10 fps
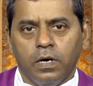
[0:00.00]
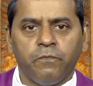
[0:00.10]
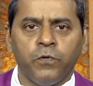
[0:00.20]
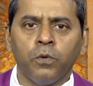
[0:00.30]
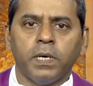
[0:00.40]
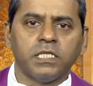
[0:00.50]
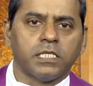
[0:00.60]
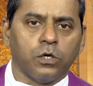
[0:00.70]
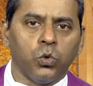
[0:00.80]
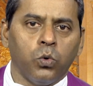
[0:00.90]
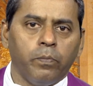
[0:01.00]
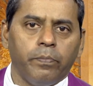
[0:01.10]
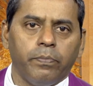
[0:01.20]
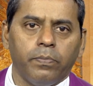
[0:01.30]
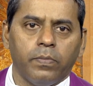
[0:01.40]
A few months ago,
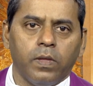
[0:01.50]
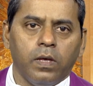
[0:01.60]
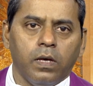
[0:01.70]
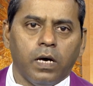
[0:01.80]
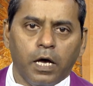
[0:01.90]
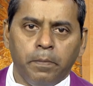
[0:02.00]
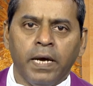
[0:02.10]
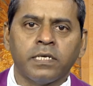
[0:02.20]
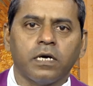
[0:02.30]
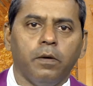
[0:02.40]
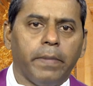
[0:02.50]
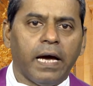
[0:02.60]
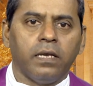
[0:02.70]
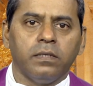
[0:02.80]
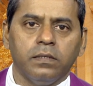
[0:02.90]
I met a
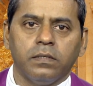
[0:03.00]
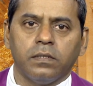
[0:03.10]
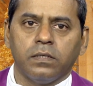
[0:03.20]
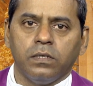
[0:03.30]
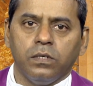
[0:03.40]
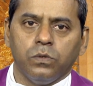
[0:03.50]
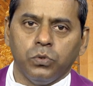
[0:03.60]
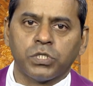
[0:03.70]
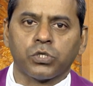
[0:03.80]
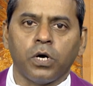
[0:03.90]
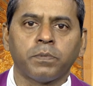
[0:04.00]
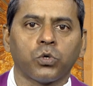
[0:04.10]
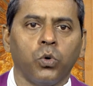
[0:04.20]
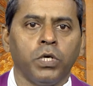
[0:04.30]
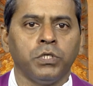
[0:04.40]
man who
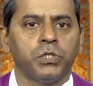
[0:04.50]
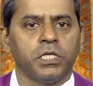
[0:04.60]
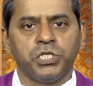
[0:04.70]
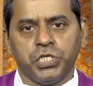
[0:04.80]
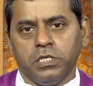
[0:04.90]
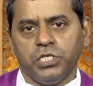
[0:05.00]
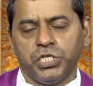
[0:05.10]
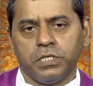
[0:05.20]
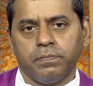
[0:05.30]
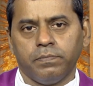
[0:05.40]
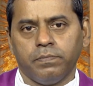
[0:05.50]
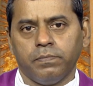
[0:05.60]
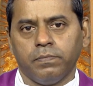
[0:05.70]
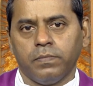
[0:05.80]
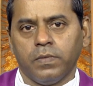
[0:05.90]
stopped going to the church.
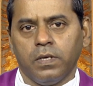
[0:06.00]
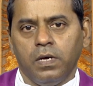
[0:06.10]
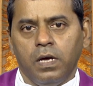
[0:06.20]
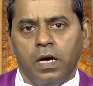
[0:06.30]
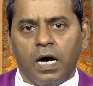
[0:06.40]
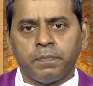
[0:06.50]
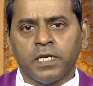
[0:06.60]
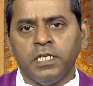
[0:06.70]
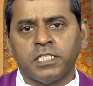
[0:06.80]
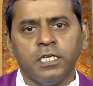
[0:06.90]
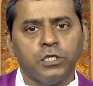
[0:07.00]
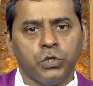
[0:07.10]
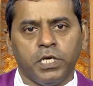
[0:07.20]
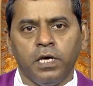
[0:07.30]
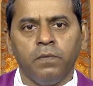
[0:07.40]
After listening
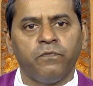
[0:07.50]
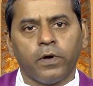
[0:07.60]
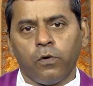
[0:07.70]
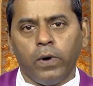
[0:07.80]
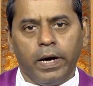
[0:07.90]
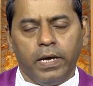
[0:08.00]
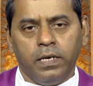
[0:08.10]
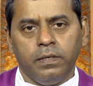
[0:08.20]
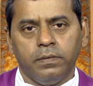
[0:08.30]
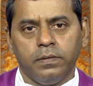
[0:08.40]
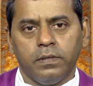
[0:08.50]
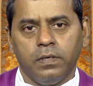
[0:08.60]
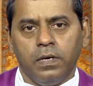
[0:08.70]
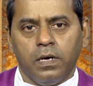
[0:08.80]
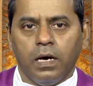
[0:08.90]
to him for a while,
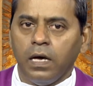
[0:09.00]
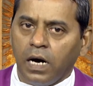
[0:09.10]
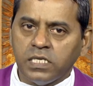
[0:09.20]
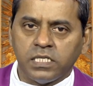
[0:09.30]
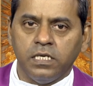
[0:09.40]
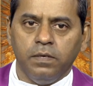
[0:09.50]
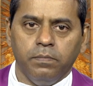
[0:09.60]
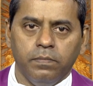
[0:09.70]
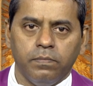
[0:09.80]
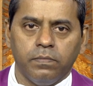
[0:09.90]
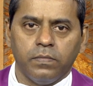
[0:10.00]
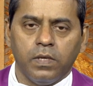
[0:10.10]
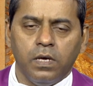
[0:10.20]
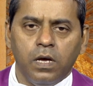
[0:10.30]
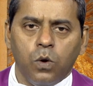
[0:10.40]
I asked him,
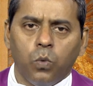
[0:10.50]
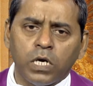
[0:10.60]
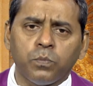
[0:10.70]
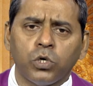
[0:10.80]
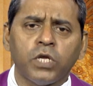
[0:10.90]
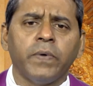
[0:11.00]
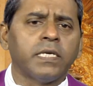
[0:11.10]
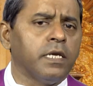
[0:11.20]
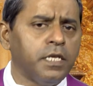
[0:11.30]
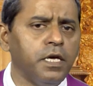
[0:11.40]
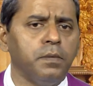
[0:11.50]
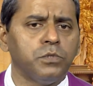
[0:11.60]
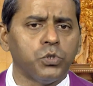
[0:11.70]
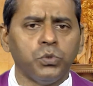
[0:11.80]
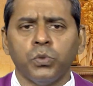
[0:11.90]
what motivated
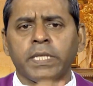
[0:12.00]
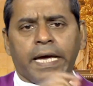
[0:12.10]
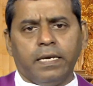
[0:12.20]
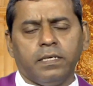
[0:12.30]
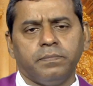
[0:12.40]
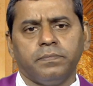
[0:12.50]
him to do that?